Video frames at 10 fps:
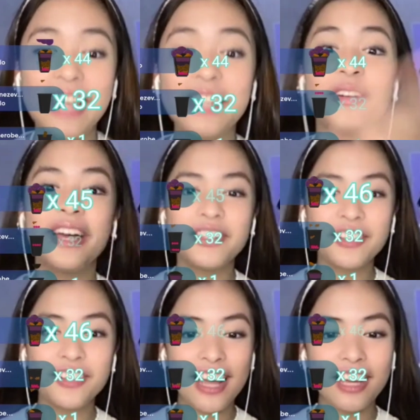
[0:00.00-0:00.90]
And kanto
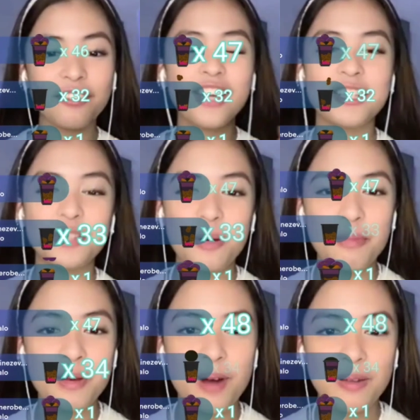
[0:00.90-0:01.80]
ko lang, if you guys saw
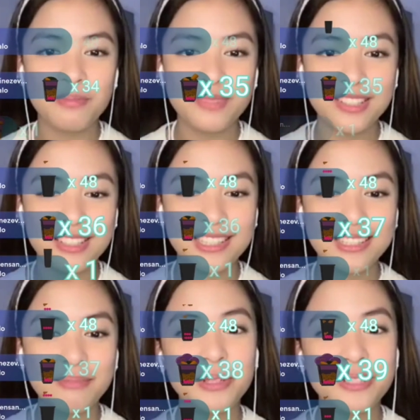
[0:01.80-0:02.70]
my mom
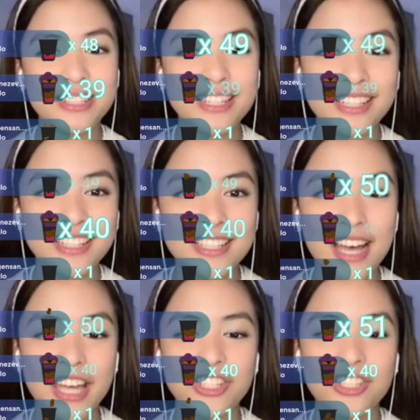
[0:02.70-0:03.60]
post kanina sa
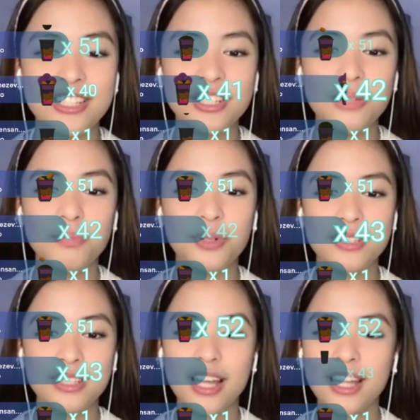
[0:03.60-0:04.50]
IG, she
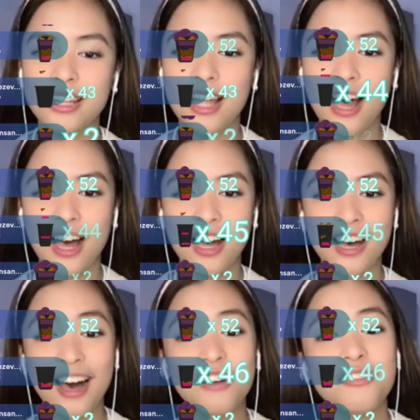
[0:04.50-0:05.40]
posted na
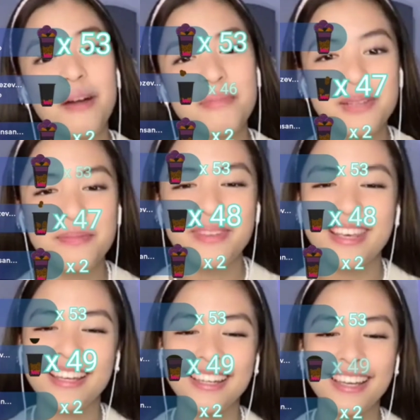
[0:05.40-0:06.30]
a family
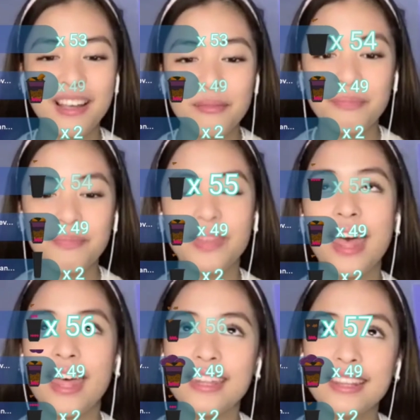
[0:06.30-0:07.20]
pic.
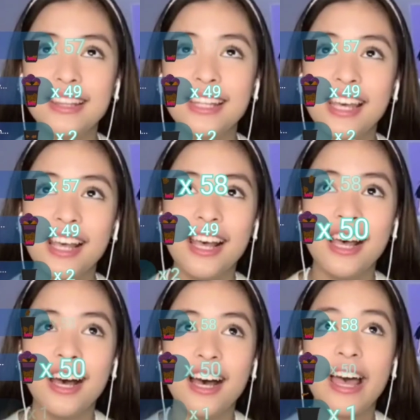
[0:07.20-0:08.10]
And
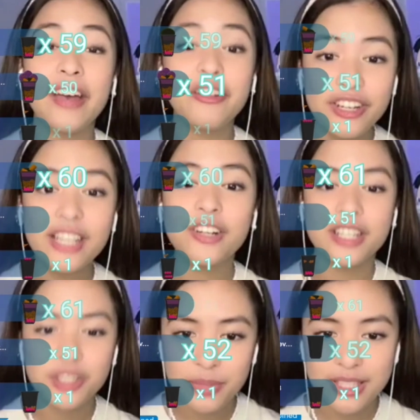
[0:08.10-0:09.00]
every
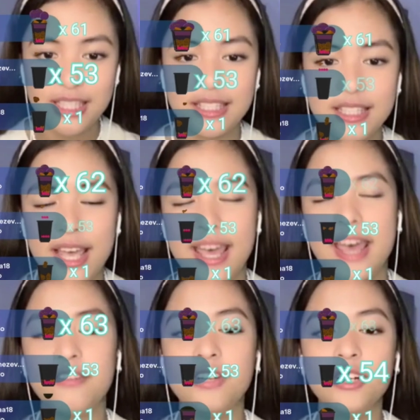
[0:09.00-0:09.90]
Christmas,
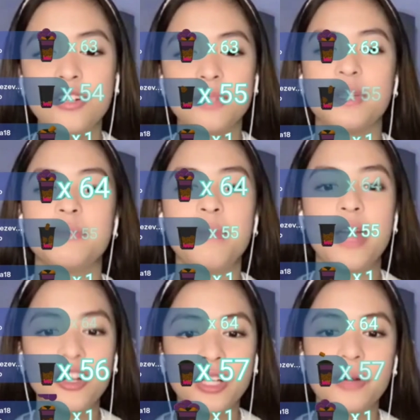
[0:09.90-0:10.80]

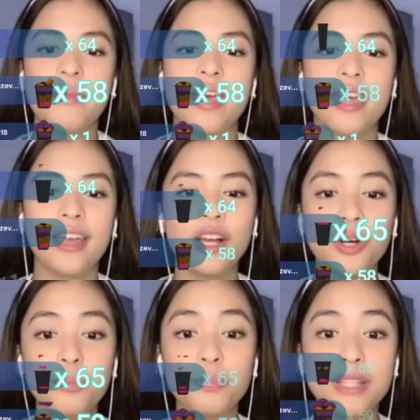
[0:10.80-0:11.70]
meron kaming
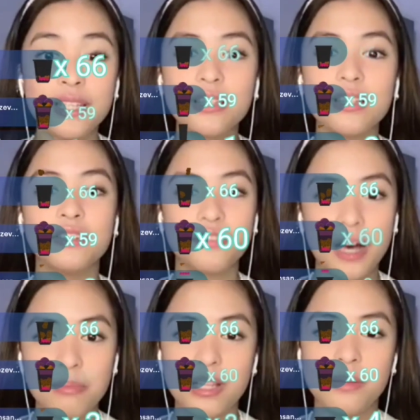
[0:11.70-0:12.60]
complete
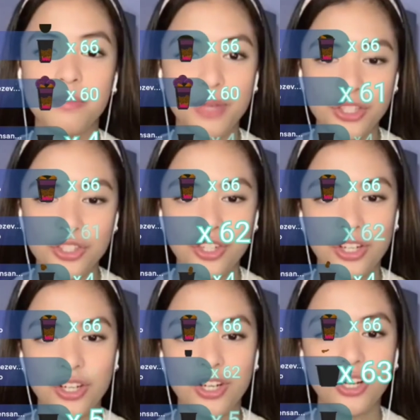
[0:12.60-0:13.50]
family
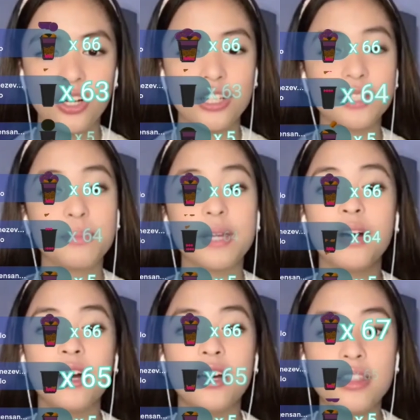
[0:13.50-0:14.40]
pictures. Tapos may
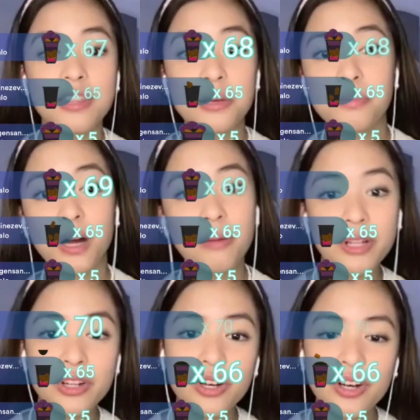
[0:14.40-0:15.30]
mga theme pa kami
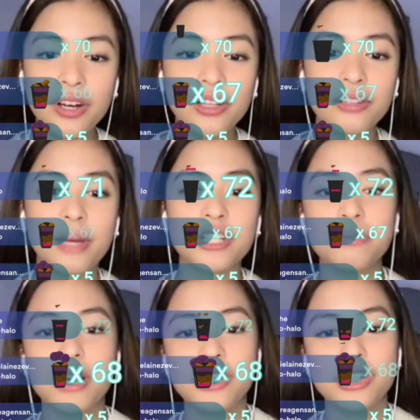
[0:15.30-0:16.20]
noon,
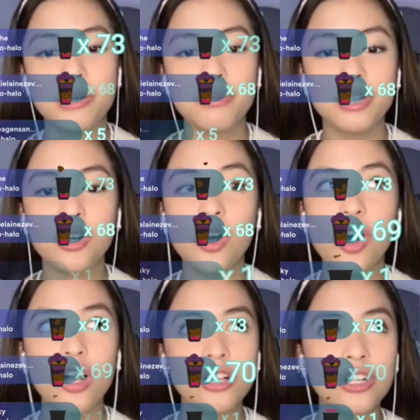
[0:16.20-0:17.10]
maki-maki kami ng
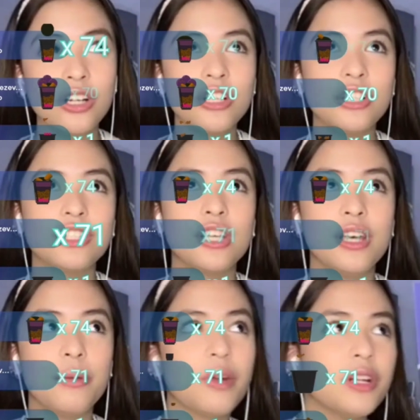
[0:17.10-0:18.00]
colors,
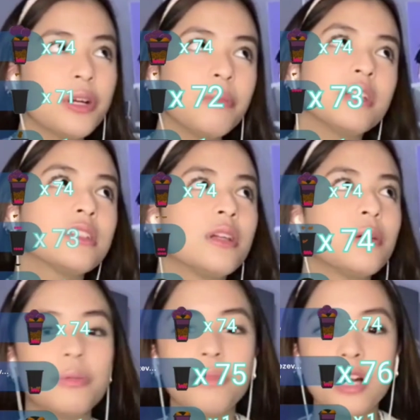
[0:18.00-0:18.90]
meron kaming
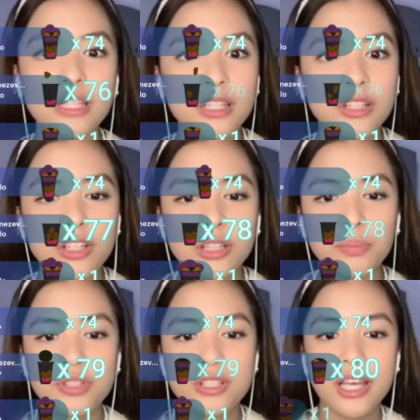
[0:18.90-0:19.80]
slumber party noon,
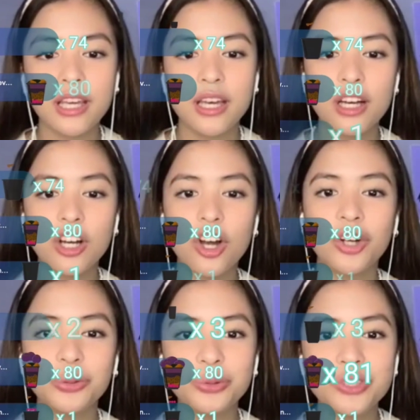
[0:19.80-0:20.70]
tapos like
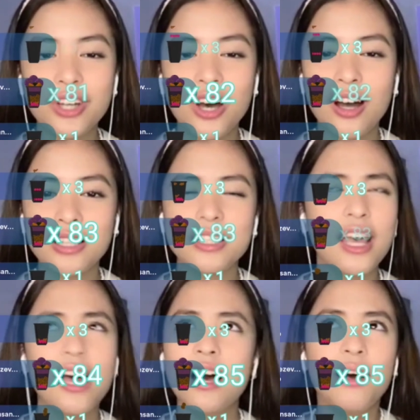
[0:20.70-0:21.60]
cartoon socks.
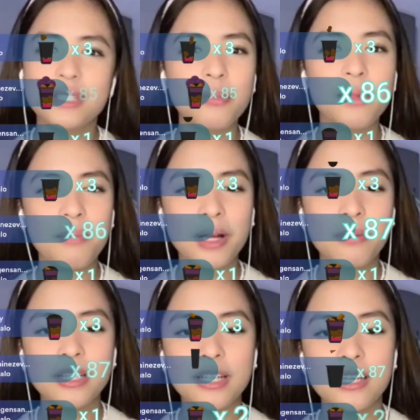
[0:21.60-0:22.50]
Tapos so, marami
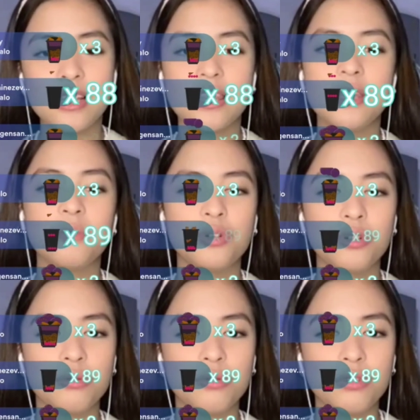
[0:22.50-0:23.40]
kaming naging team
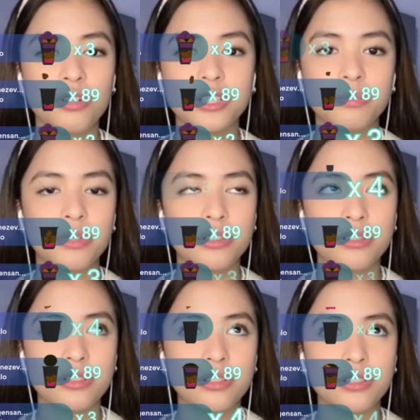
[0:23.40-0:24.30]
nung Christmas.
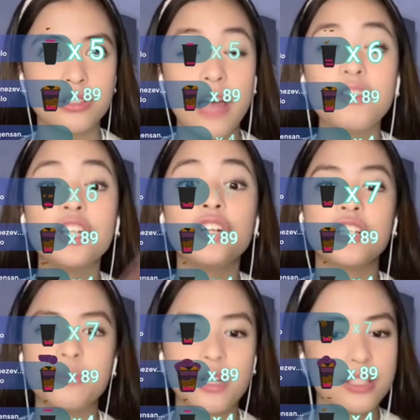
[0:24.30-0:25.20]
Every
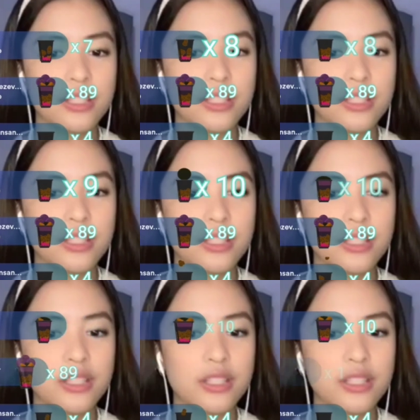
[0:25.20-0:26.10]
Christmas. Tapos
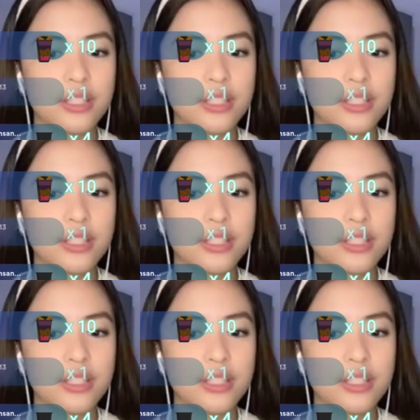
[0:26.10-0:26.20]
every